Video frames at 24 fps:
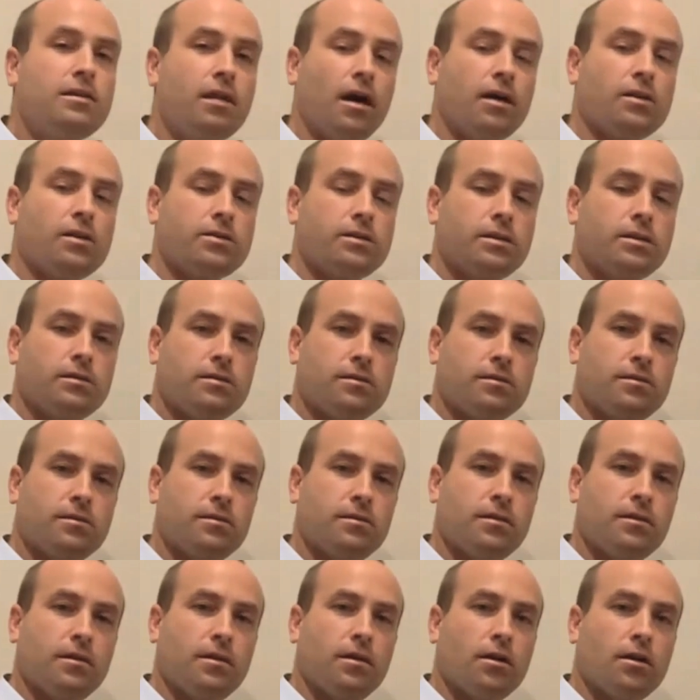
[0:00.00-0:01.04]

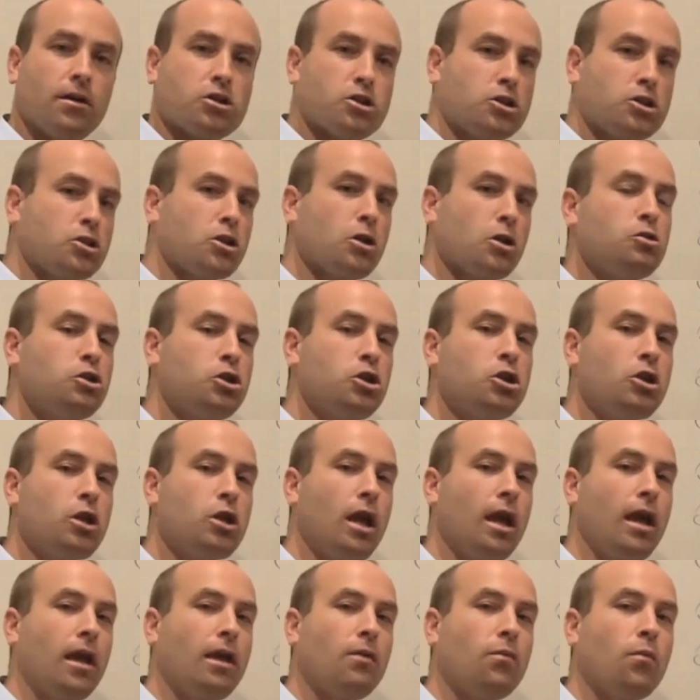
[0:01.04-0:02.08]
doesn't
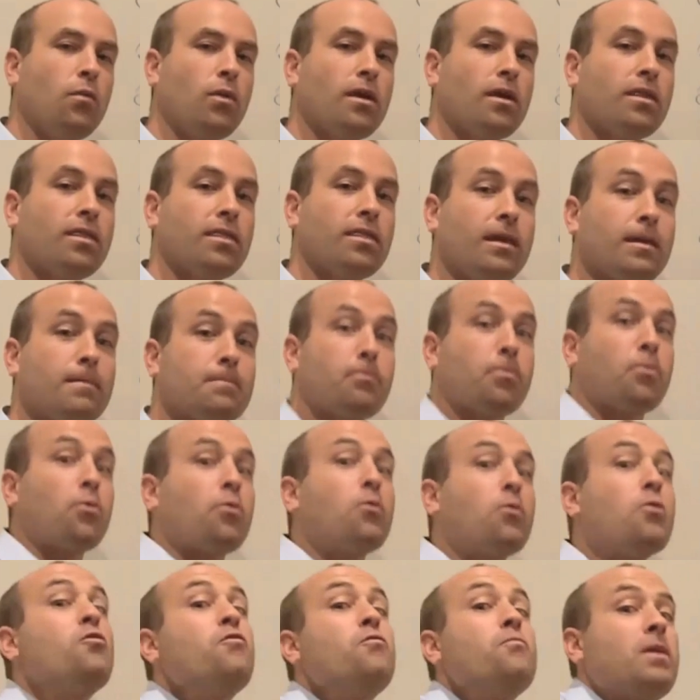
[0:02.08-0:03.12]
associate with
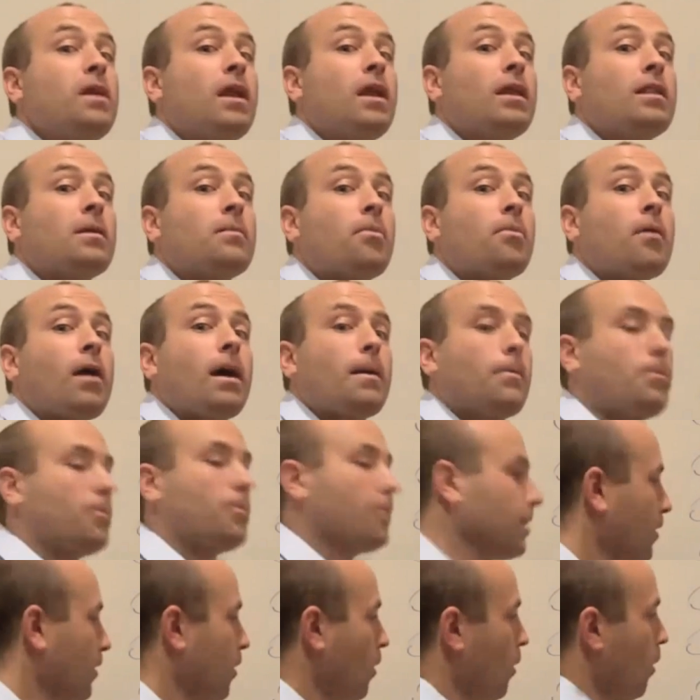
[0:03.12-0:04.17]
improvement in the
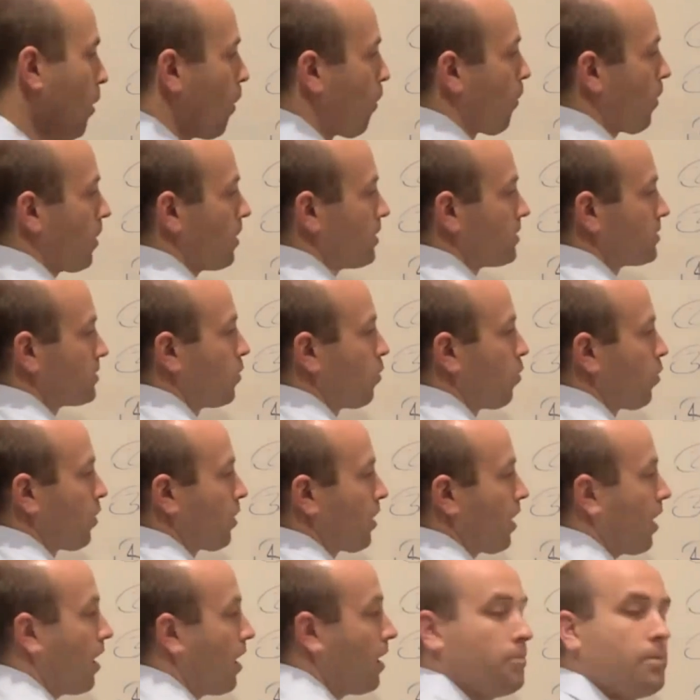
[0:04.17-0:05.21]
property, whereas the
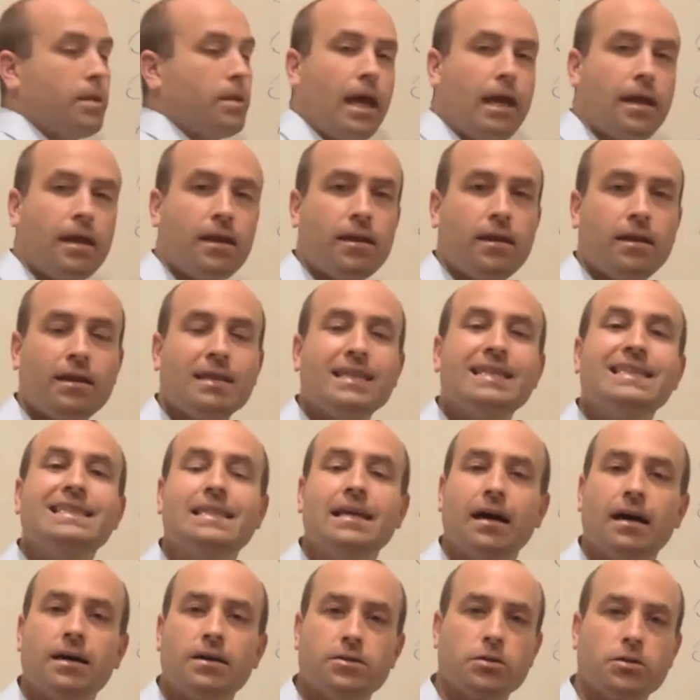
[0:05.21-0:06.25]
word updated
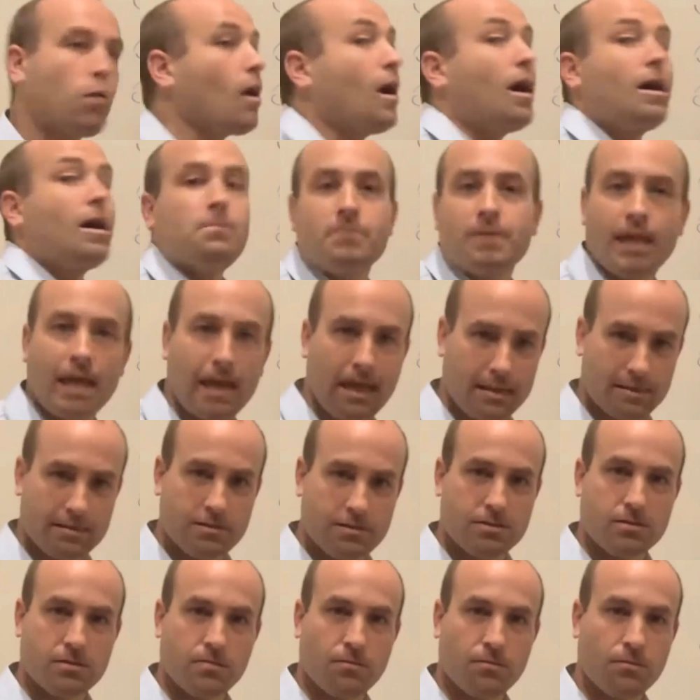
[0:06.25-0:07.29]
does, or
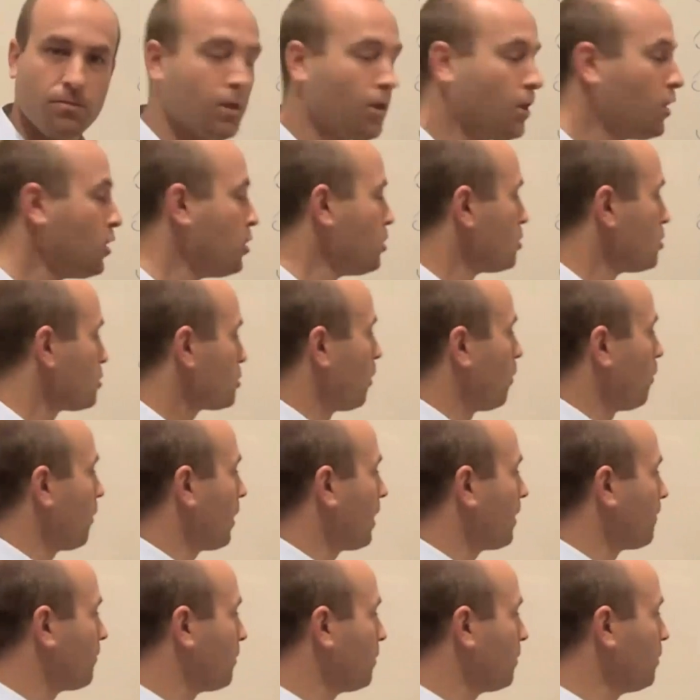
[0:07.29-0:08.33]
updates.
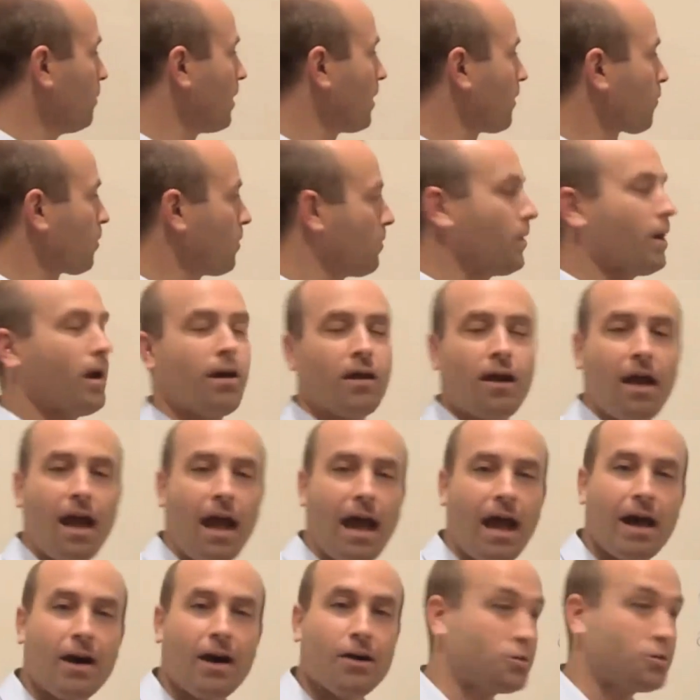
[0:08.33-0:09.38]
So if you have repaired a
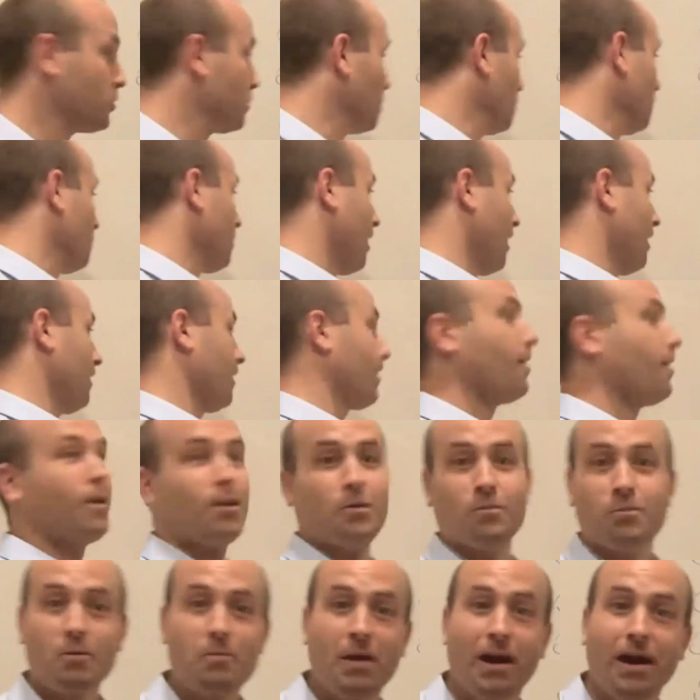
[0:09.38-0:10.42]
house, do not
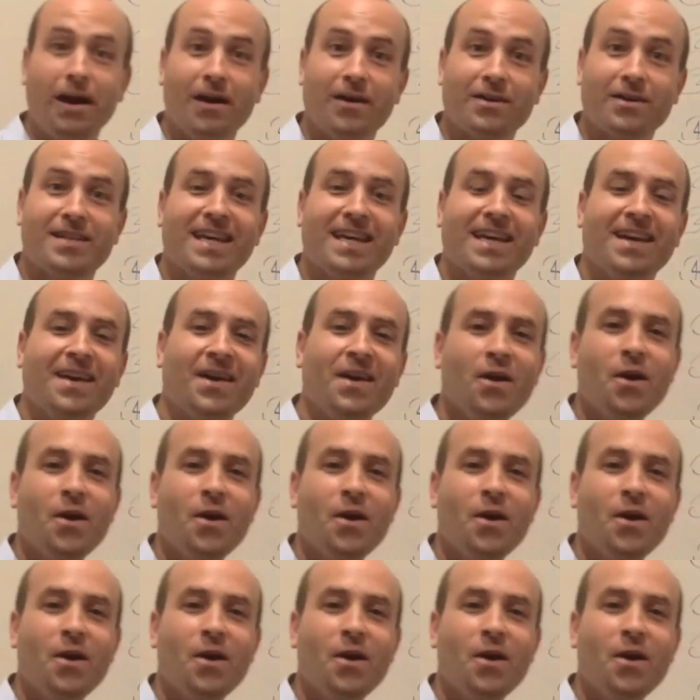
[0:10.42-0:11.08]
call them repairs.